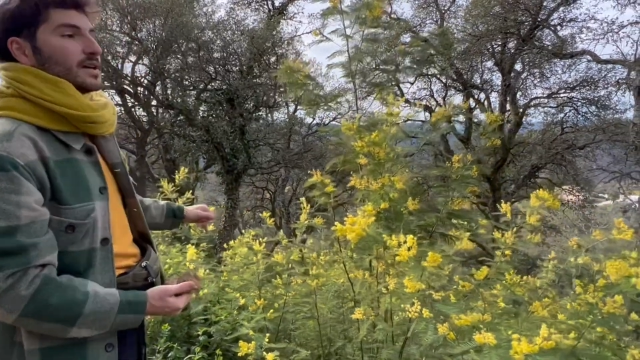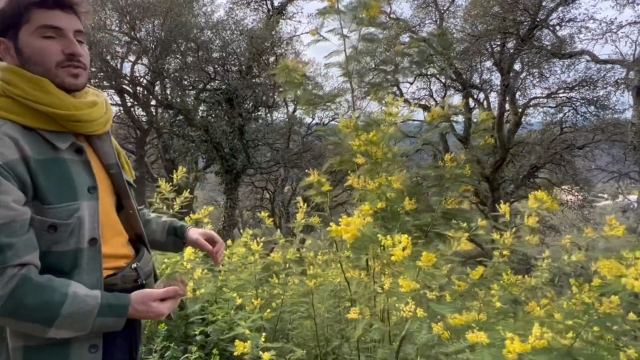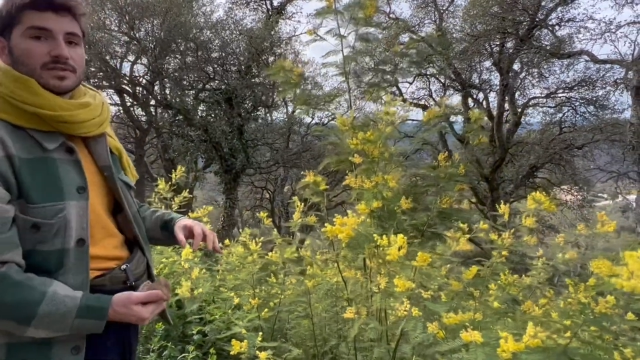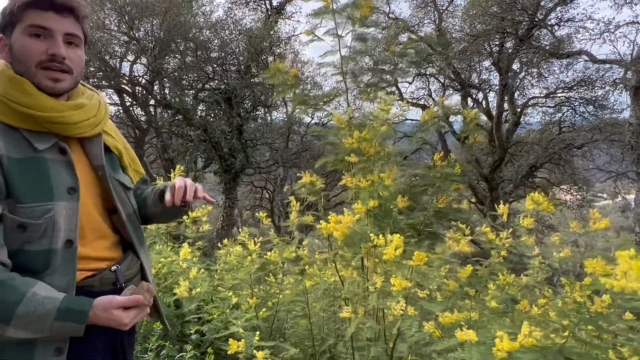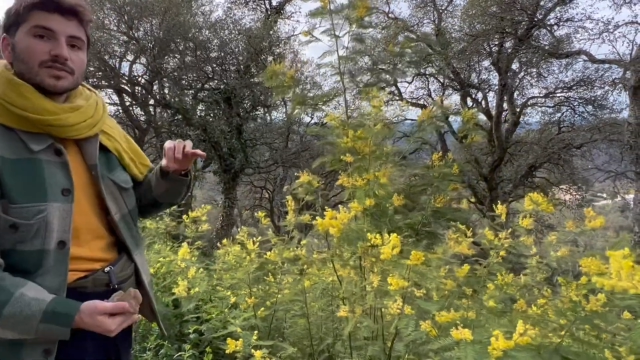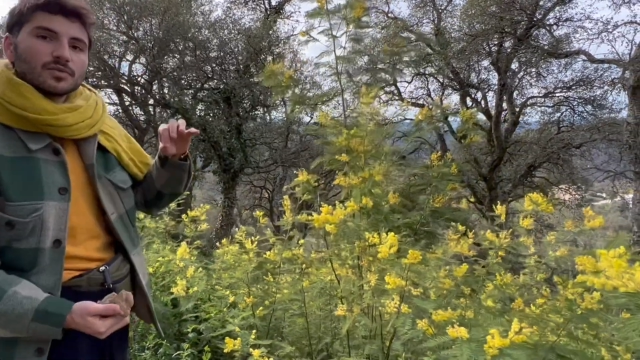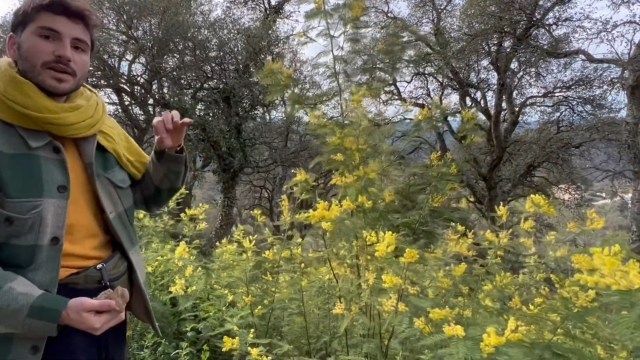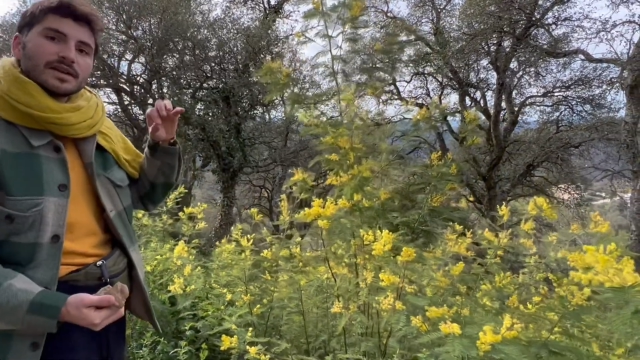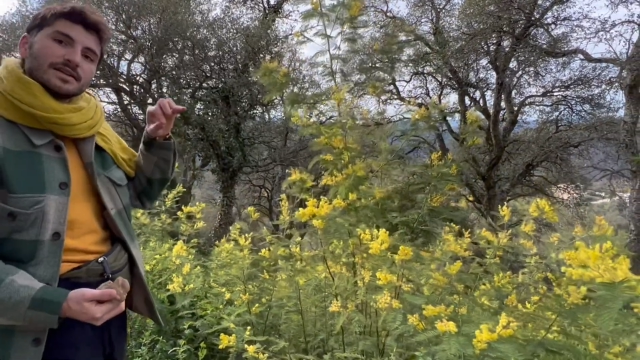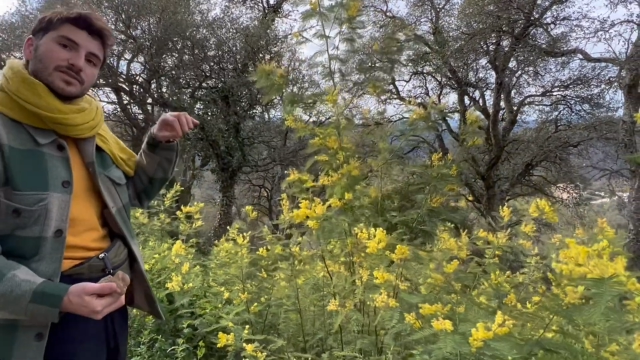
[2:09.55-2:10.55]
So that's why
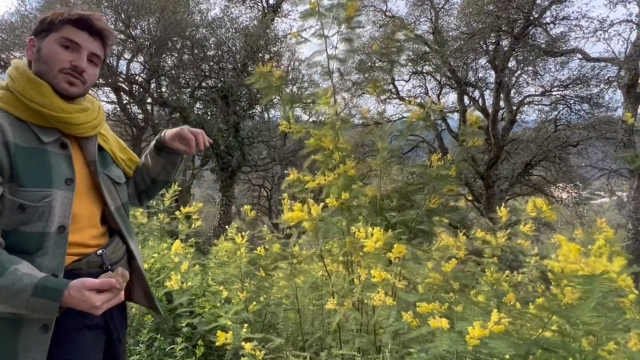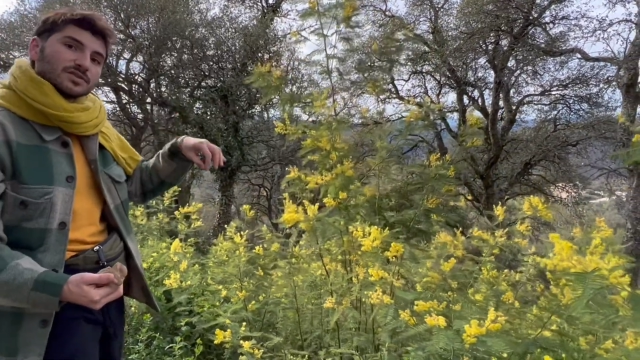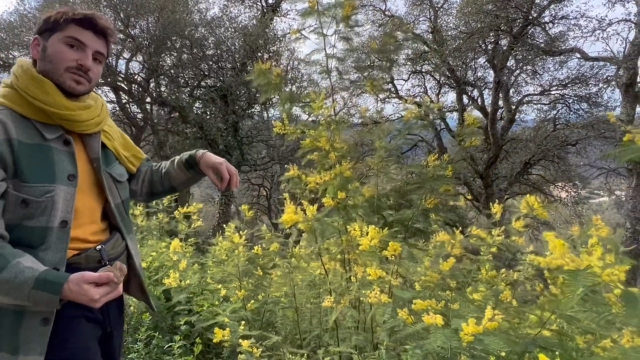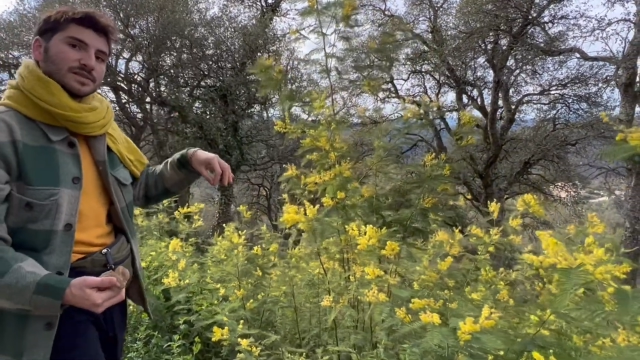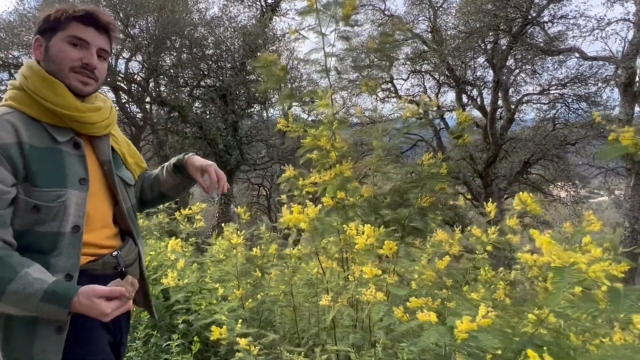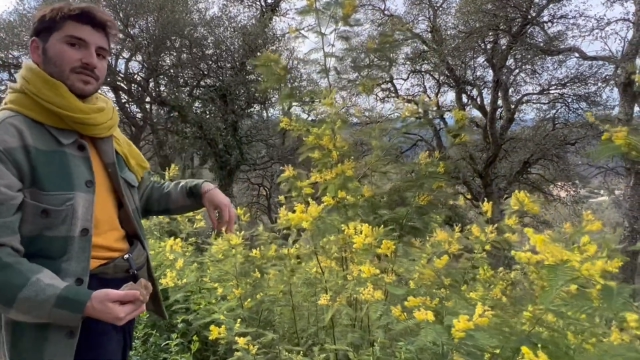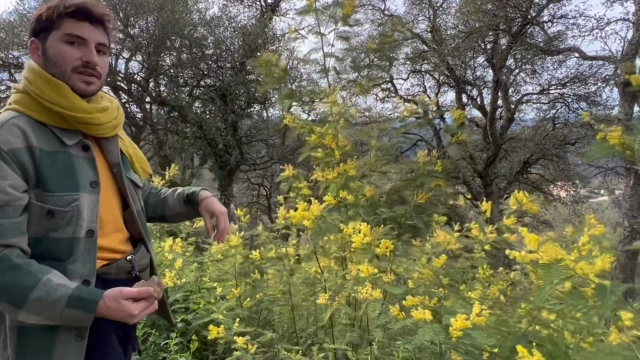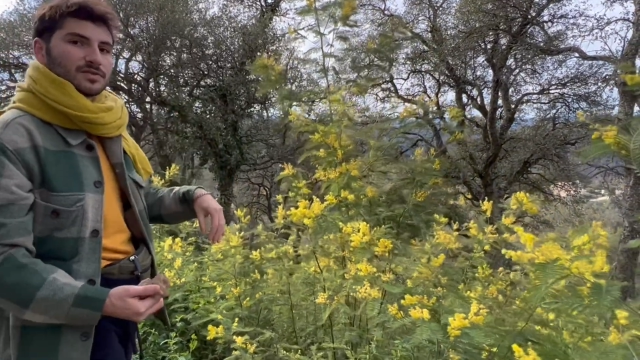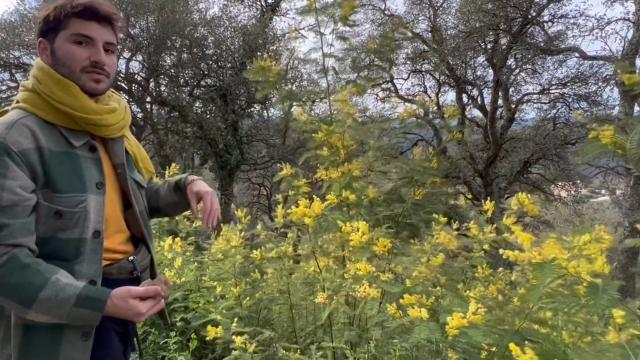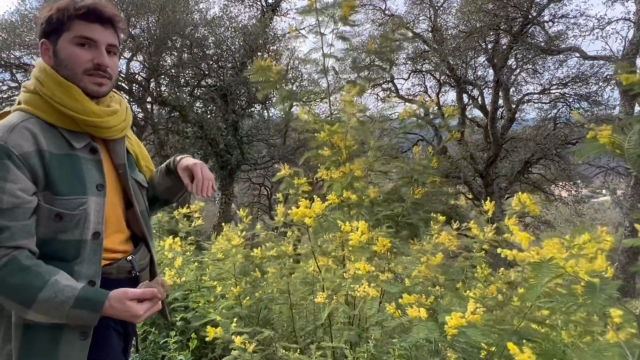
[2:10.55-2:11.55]
it is so
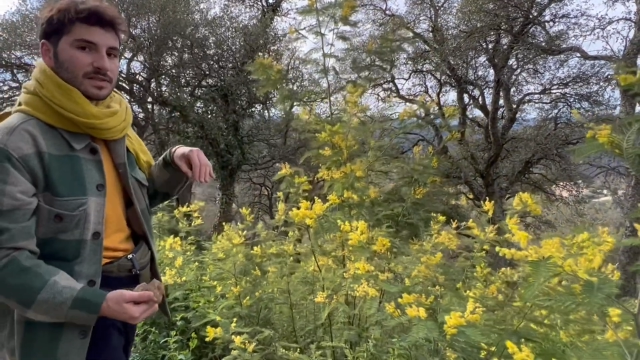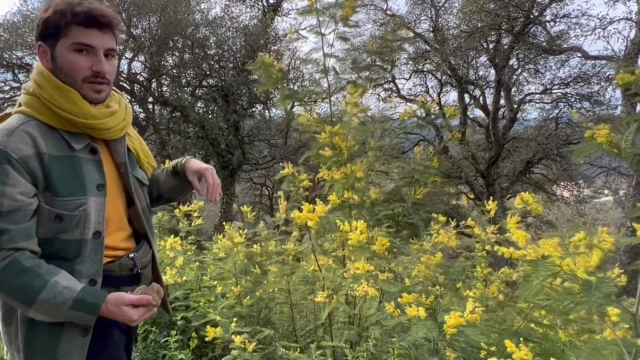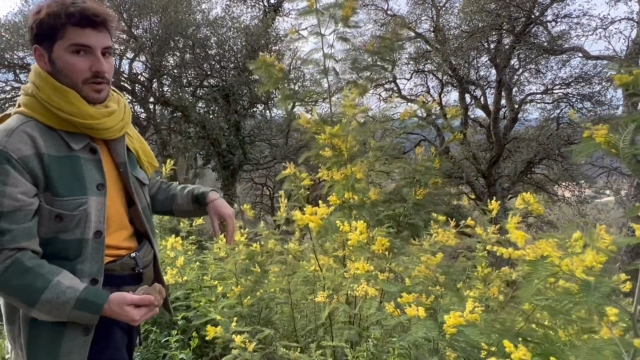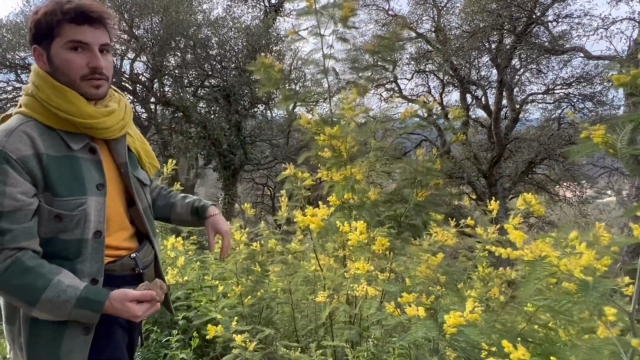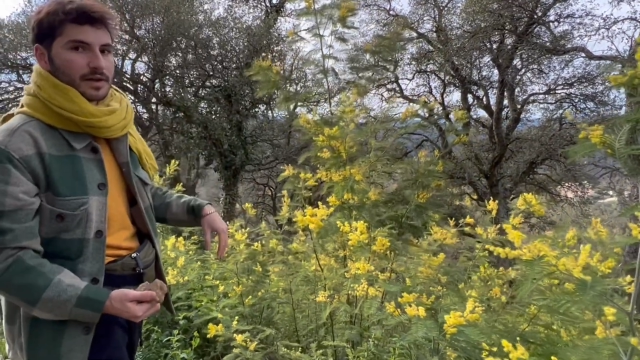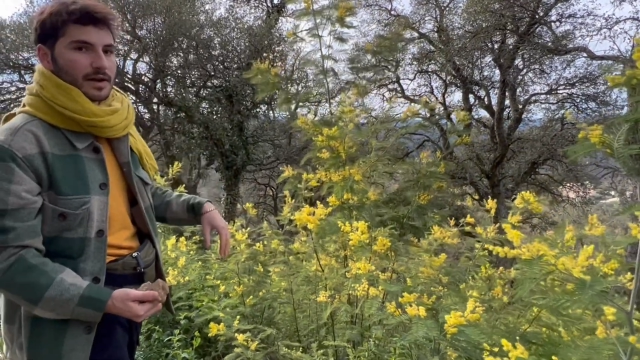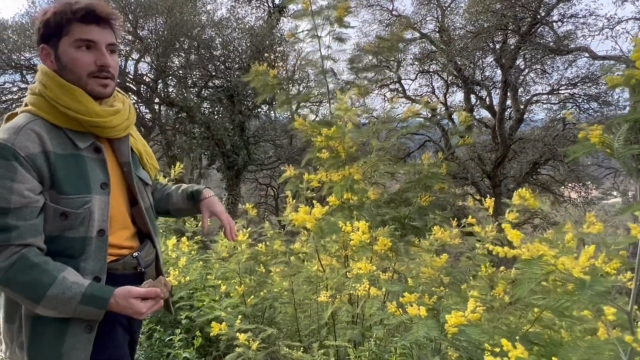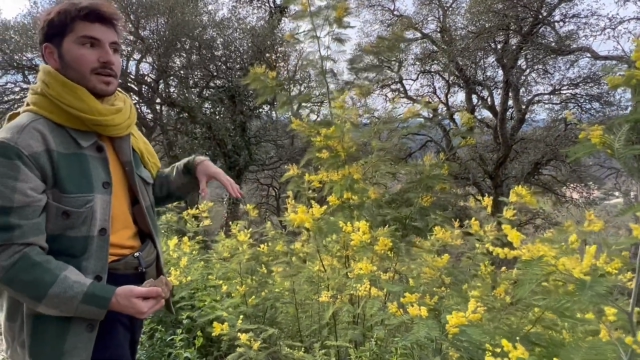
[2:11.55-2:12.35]
specific to this area